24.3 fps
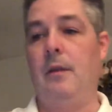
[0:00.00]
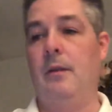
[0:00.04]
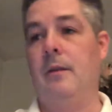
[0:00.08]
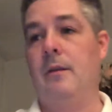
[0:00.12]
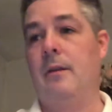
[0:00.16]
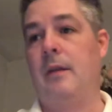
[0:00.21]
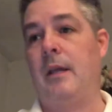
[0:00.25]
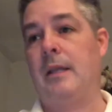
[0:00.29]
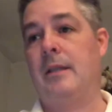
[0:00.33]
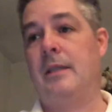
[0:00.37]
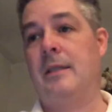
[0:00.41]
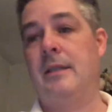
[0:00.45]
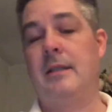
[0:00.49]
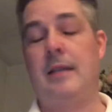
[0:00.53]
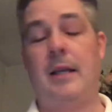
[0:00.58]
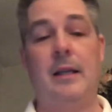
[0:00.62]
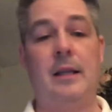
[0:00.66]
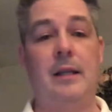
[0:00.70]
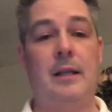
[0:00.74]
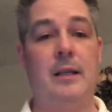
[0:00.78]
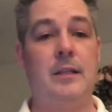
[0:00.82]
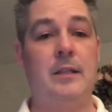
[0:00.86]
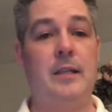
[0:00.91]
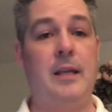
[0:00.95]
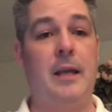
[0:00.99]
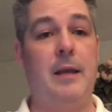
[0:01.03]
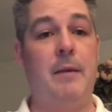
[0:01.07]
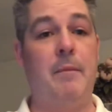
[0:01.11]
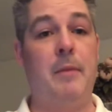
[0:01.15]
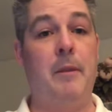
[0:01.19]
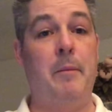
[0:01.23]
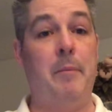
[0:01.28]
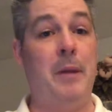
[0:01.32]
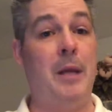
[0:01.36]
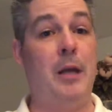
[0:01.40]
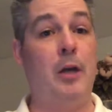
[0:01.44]
that's Sadler's
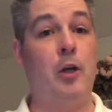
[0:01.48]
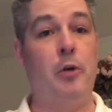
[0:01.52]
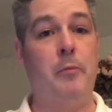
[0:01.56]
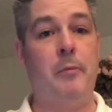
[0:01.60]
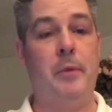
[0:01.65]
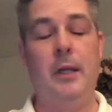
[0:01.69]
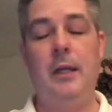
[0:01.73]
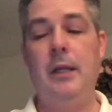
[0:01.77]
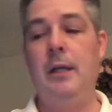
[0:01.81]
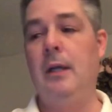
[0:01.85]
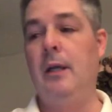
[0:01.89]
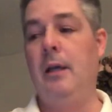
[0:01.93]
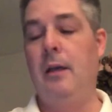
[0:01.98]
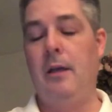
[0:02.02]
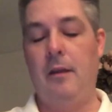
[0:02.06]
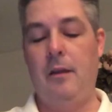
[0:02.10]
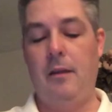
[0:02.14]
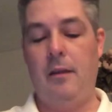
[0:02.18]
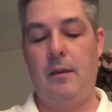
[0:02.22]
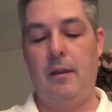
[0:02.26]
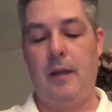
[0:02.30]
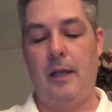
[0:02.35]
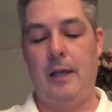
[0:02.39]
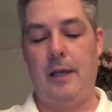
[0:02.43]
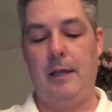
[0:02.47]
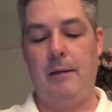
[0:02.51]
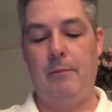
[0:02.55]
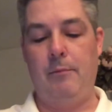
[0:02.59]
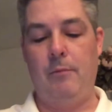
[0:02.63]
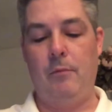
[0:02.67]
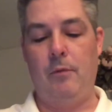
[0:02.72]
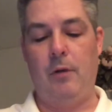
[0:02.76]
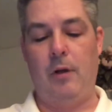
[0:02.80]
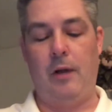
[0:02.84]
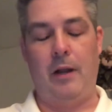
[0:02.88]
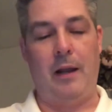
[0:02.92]
the beer company, I
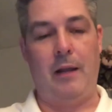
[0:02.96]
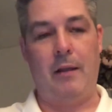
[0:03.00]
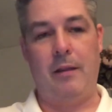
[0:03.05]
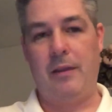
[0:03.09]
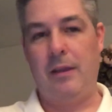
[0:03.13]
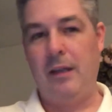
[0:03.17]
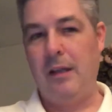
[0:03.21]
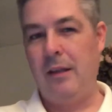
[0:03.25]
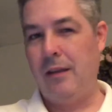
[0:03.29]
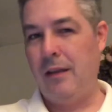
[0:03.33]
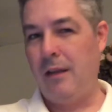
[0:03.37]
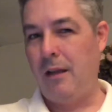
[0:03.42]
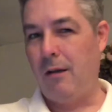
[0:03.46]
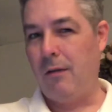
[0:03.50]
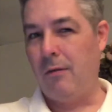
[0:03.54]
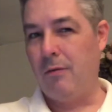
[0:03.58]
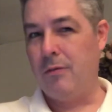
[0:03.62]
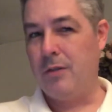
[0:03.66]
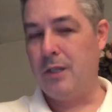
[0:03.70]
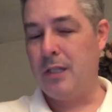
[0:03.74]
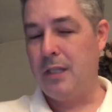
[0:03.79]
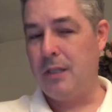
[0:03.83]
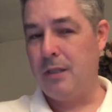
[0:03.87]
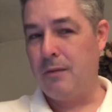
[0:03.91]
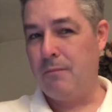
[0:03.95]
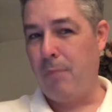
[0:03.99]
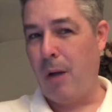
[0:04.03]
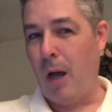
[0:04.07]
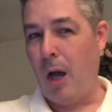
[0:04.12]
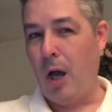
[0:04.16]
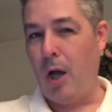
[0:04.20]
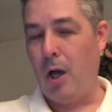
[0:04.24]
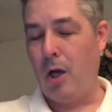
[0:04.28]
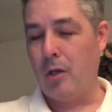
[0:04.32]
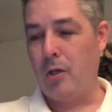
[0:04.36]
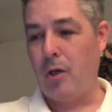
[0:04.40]
think they are
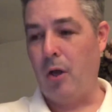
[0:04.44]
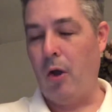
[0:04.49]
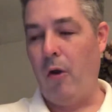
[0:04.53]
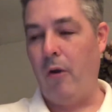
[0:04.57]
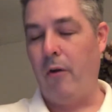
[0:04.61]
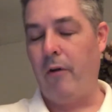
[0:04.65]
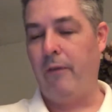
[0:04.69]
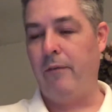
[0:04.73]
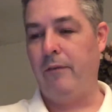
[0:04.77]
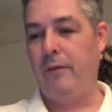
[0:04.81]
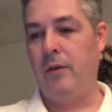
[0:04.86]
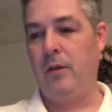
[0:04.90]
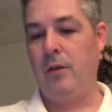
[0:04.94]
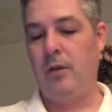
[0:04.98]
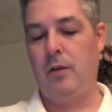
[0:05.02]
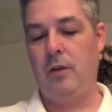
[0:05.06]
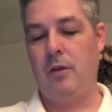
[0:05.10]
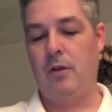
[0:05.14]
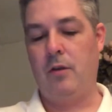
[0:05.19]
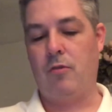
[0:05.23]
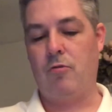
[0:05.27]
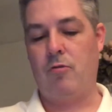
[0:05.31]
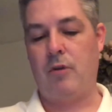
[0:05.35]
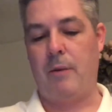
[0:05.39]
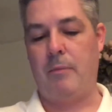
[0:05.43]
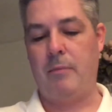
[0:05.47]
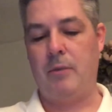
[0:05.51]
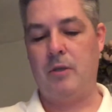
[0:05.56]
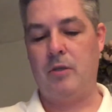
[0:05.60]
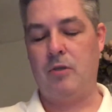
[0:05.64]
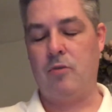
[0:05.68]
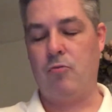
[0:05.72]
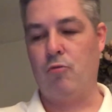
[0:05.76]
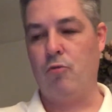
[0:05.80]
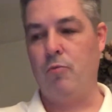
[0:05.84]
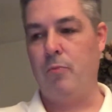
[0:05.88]
part of the Crabbies
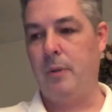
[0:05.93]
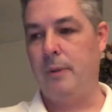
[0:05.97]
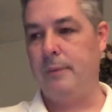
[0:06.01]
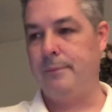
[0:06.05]
group.